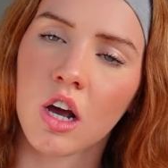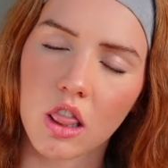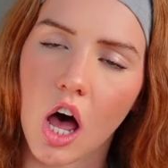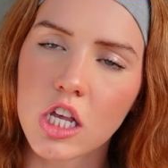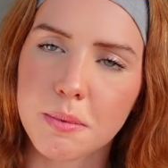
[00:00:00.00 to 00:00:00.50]

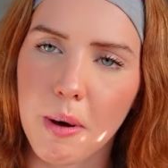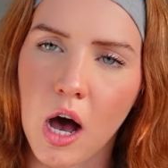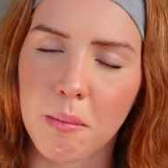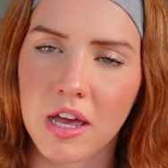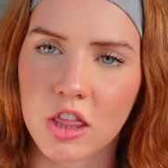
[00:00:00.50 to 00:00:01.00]
Glass
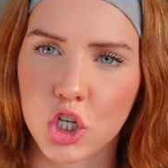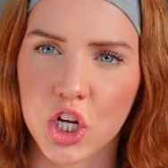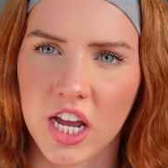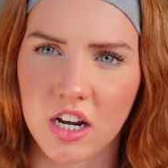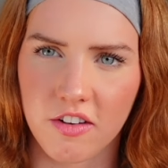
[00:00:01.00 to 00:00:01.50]
Balm in the
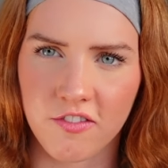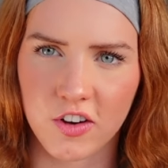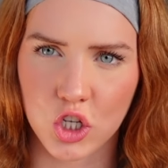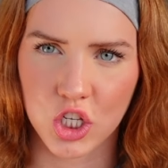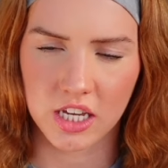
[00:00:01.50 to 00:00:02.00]
shade
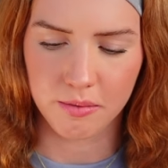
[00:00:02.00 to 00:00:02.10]
Fussy.